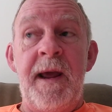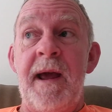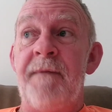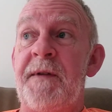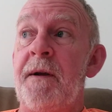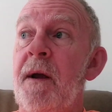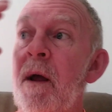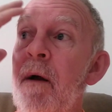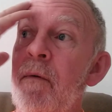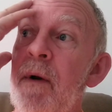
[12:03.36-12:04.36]
You have to
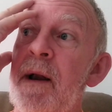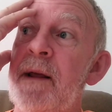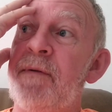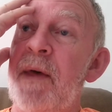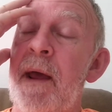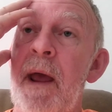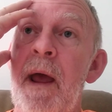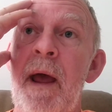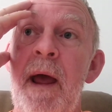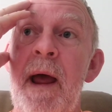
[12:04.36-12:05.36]
really think
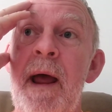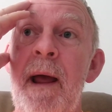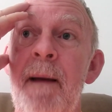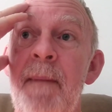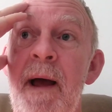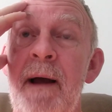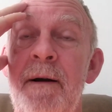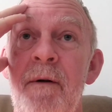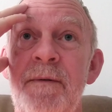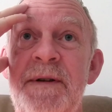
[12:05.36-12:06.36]
how am I
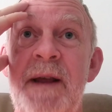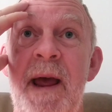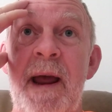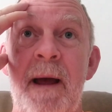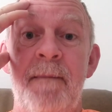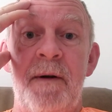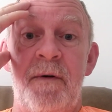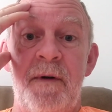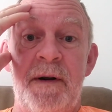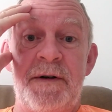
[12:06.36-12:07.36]
going to say I'm a
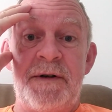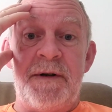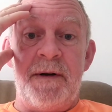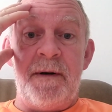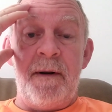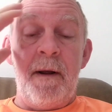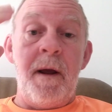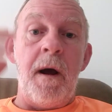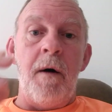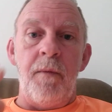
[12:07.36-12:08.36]
Christian?
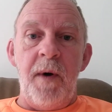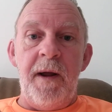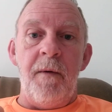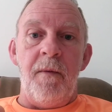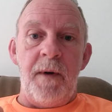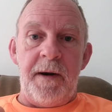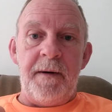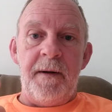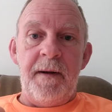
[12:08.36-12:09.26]
A real one.